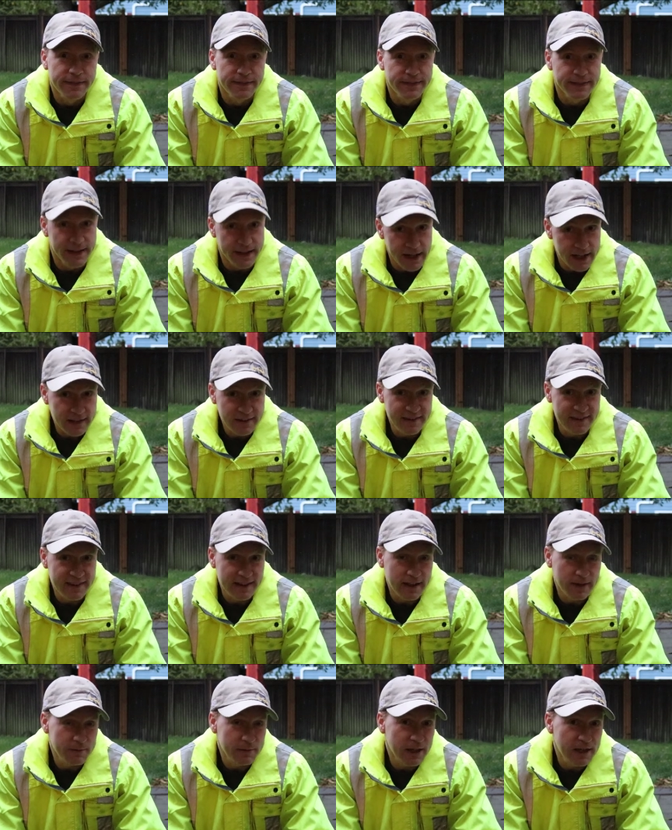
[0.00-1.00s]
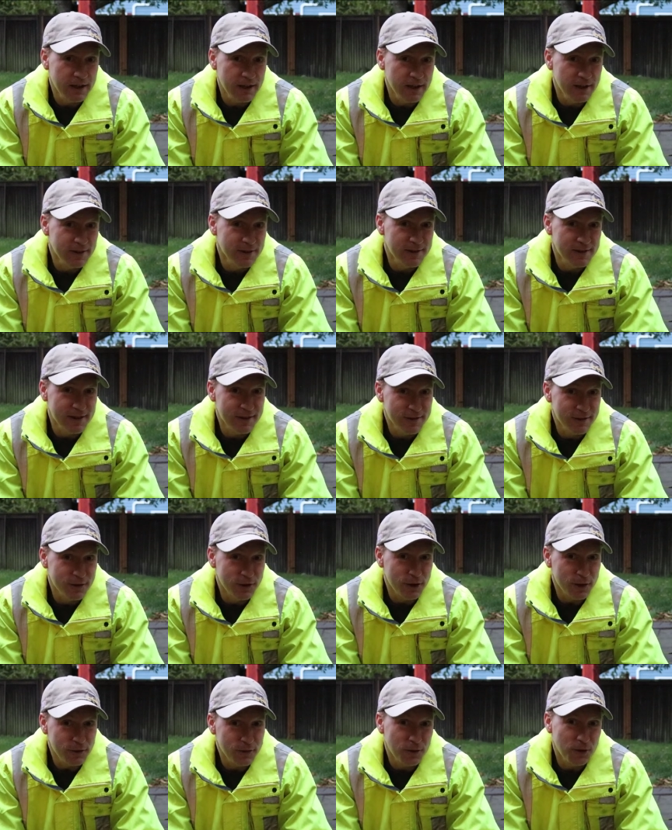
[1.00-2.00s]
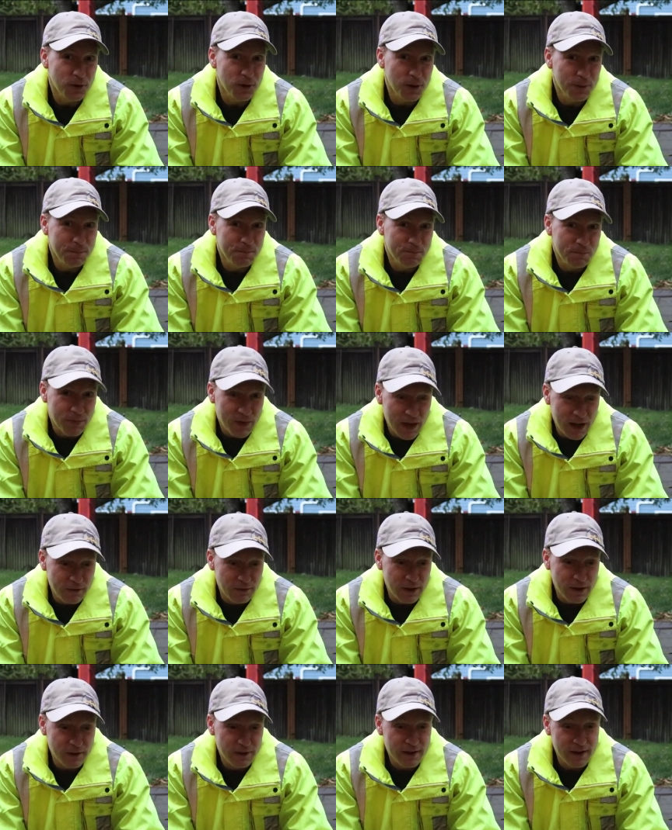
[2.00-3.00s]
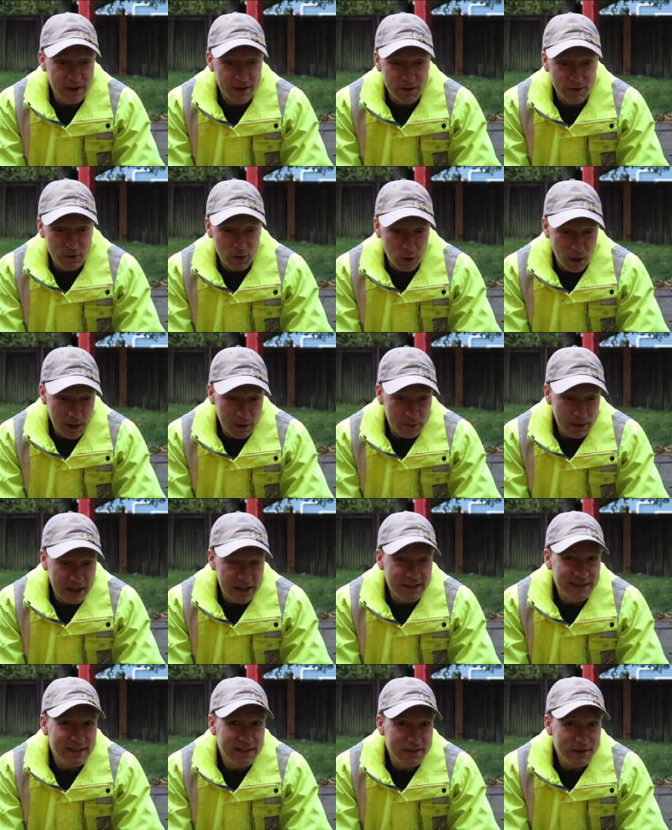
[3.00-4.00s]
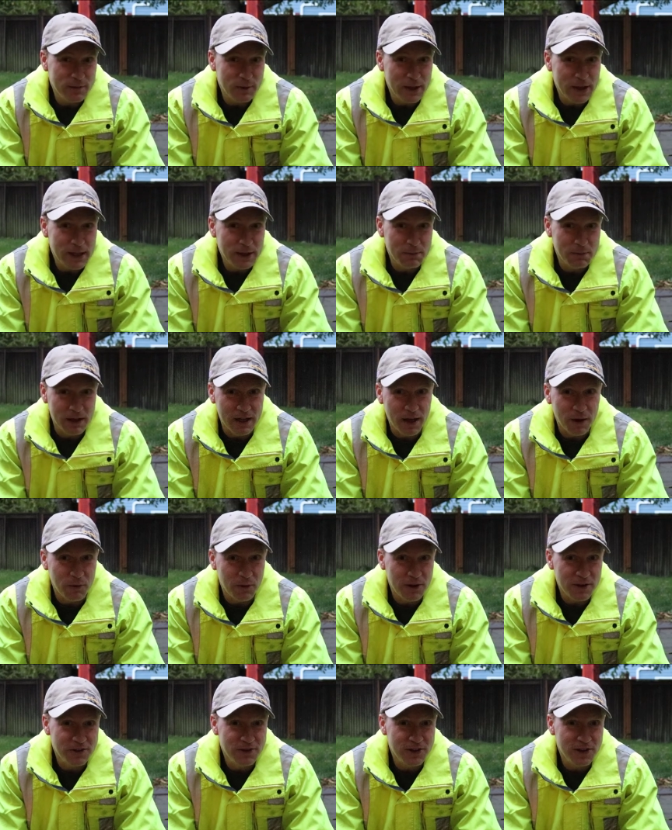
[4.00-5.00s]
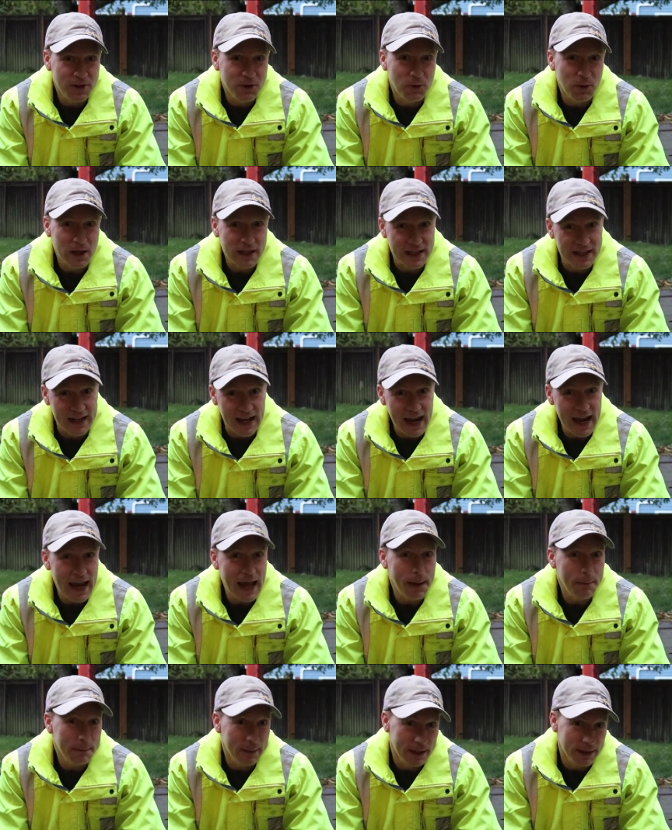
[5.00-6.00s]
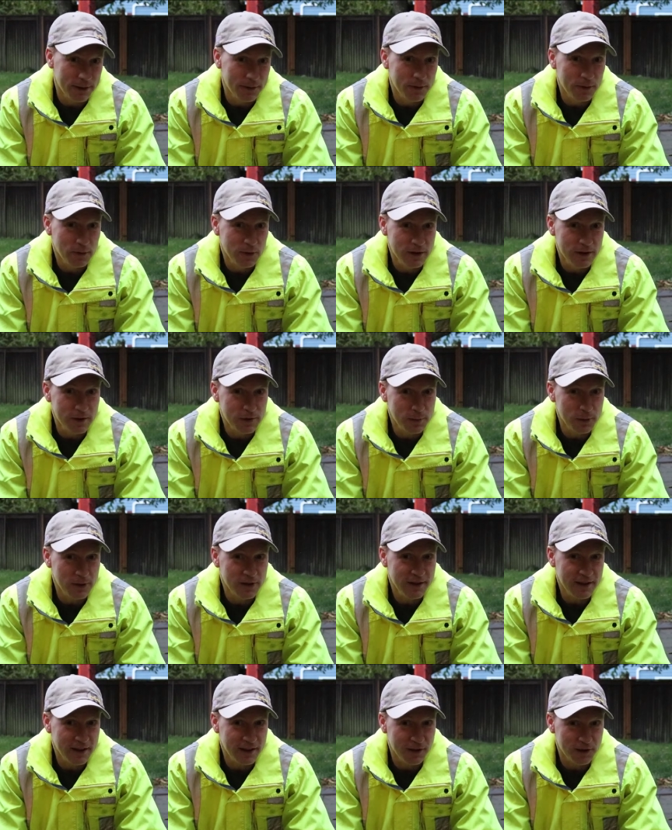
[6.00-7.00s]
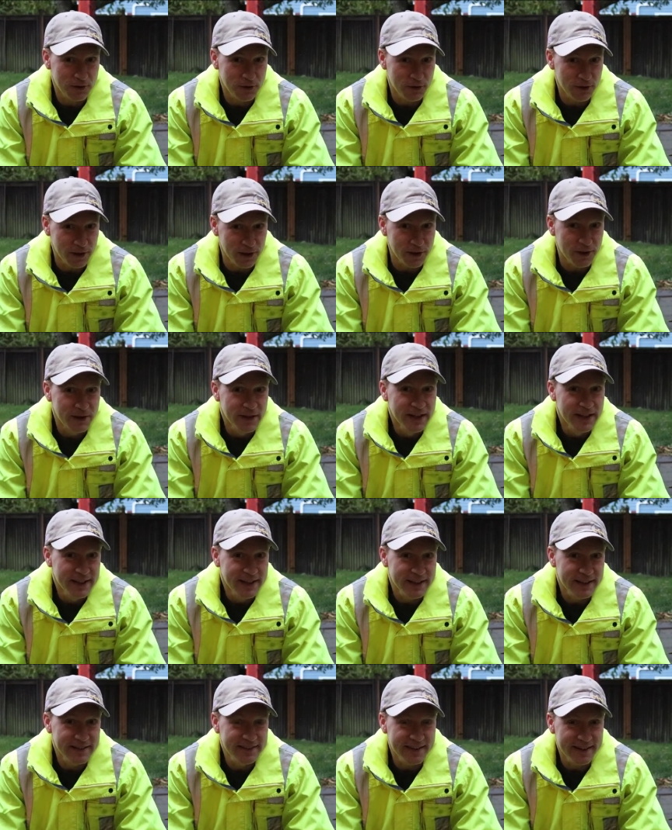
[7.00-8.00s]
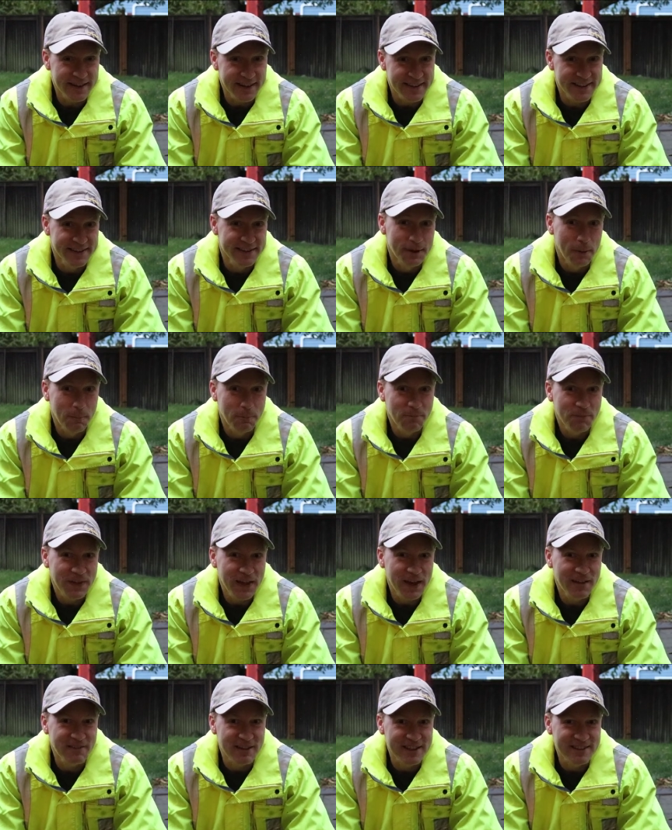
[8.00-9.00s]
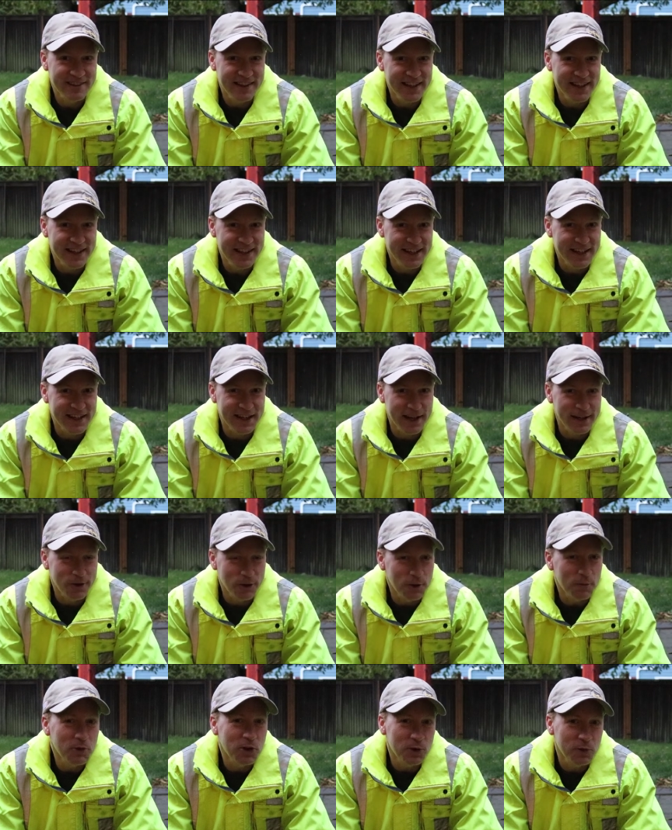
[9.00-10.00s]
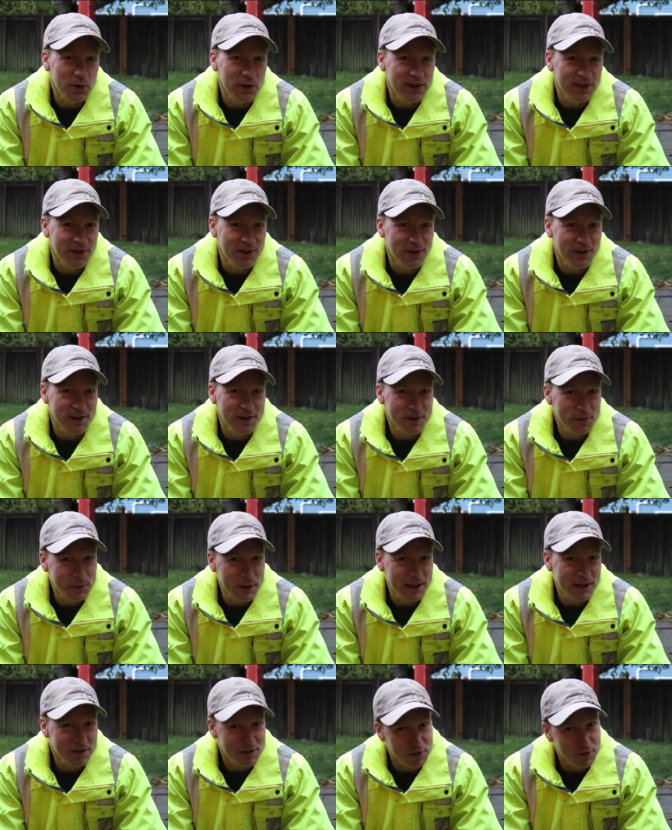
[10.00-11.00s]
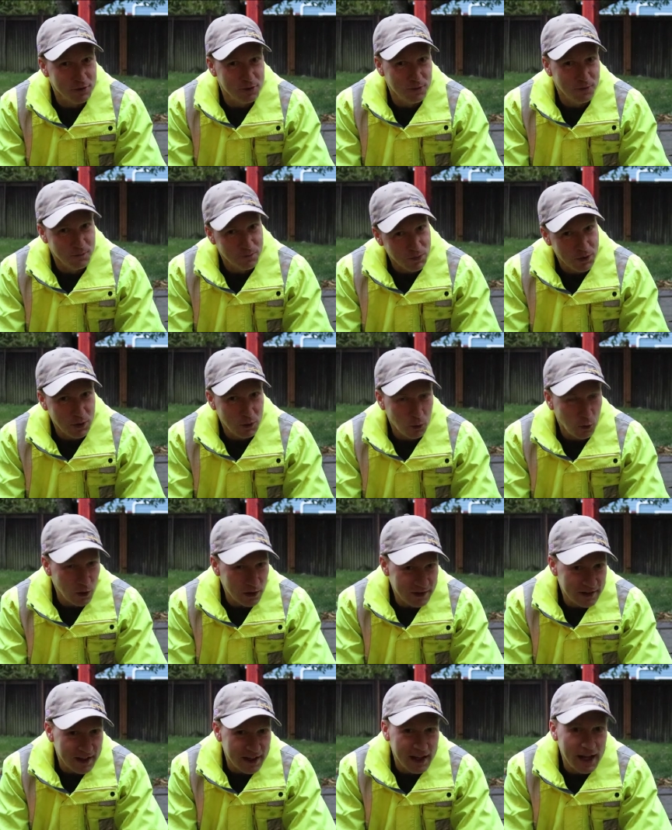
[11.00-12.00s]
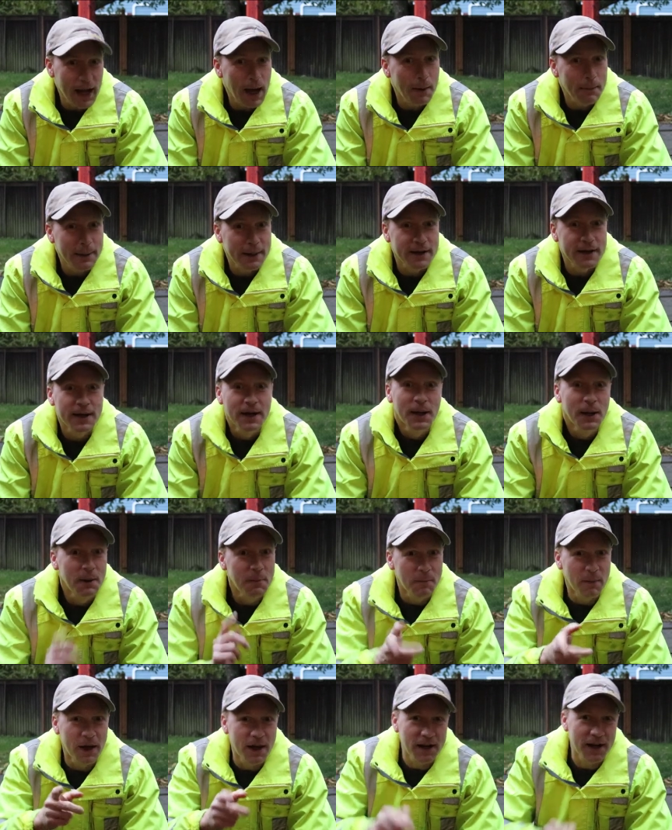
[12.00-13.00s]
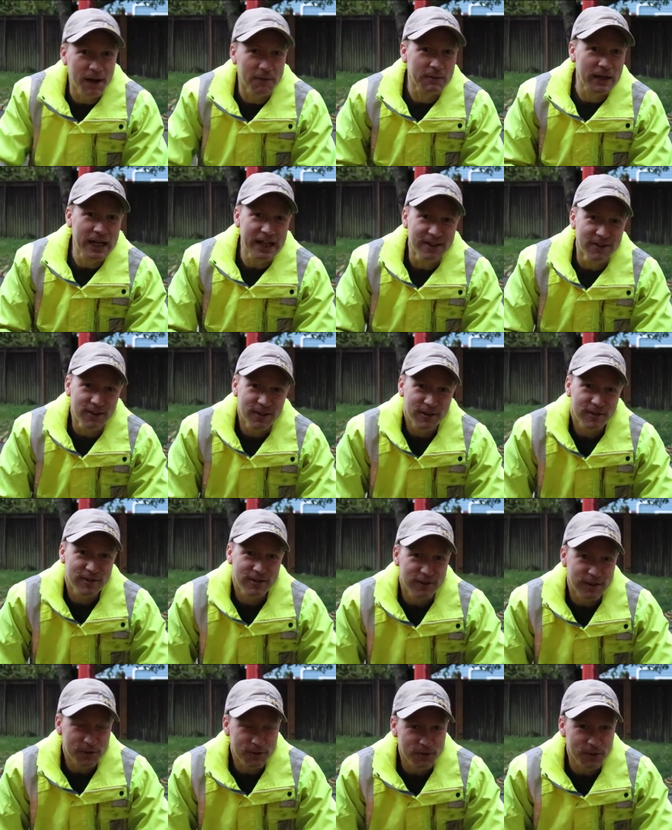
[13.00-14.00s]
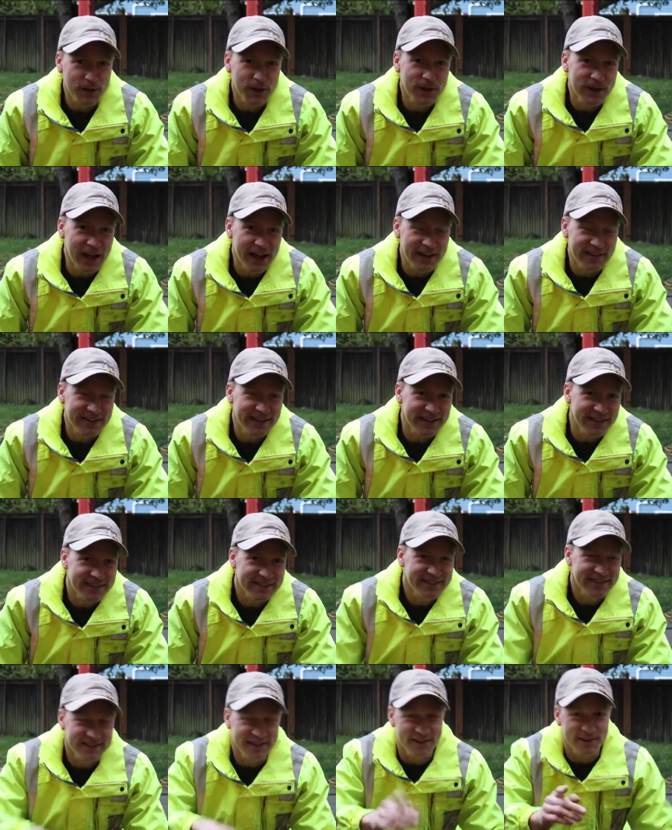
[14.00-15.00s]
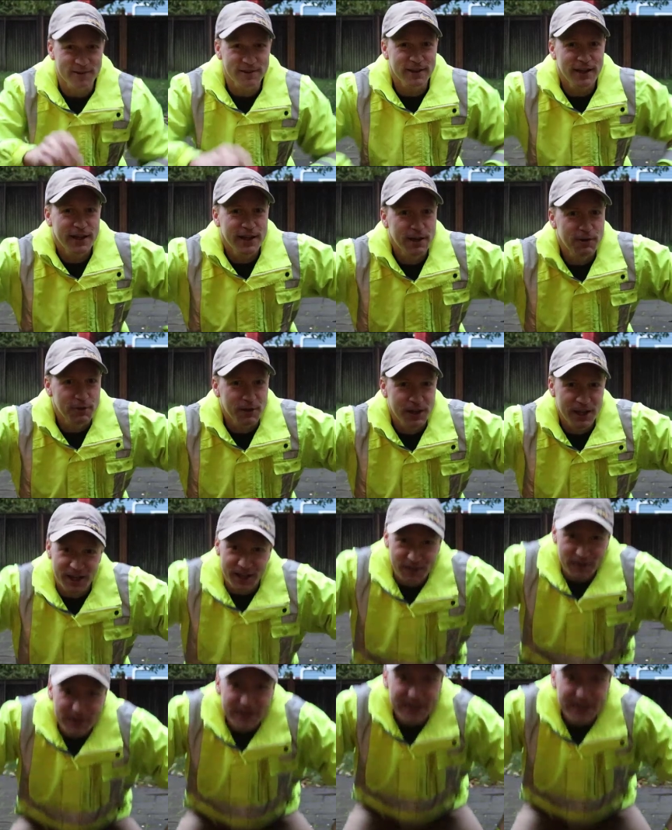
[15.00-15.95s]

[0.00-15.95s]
The next thing I'm going to use this drill for, I've used it quite a bit in this way, but I want to show you what can happen with this particular drill. It's kind of exciting, and I normally wouldn't do this because of what's going to happen, but I'm going to do this just for you guys, so don't say I never did it.